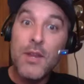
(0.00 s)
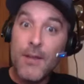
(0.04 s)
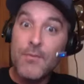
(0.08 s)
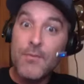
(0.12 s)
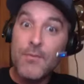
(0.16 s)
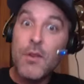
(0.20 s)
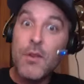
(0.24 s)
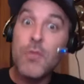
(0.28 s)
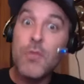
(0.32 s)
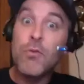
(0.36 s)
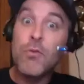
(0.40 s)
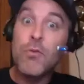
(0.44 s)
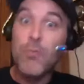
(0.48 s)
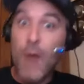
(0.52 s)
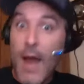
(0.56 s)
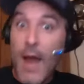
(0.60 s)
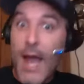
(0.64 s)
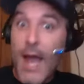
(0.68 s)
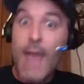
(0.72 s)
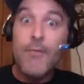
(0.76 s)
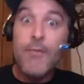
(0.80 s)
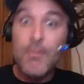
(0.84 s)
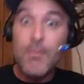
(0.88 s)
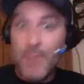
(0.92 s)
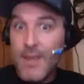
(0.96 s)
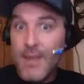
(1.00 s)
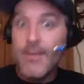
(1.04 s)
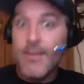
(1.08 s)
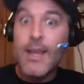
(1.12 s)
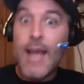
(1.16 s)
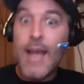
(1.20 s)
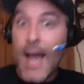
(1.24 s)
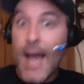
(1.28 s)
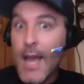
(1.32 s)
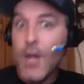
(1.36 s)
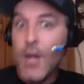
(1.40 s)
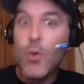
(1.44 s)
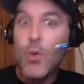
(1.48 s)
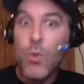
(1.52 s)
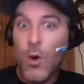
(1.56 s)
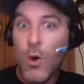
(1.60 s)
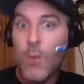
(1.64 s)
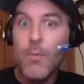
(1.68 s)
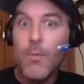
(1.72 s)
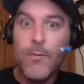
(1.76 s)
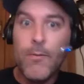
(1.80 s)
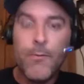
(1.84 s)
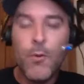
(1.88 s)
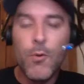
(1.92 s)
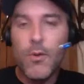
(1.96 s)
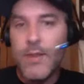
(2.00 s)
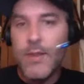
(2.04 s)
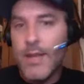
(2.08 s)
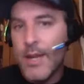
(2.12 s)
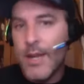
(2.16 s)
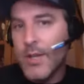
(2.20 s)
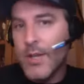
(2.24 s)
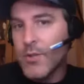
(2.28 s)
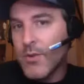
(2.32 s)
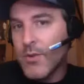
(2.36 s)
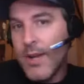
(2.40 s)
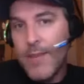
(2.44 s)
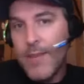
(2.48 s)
thrive and be the guy you were before the injury,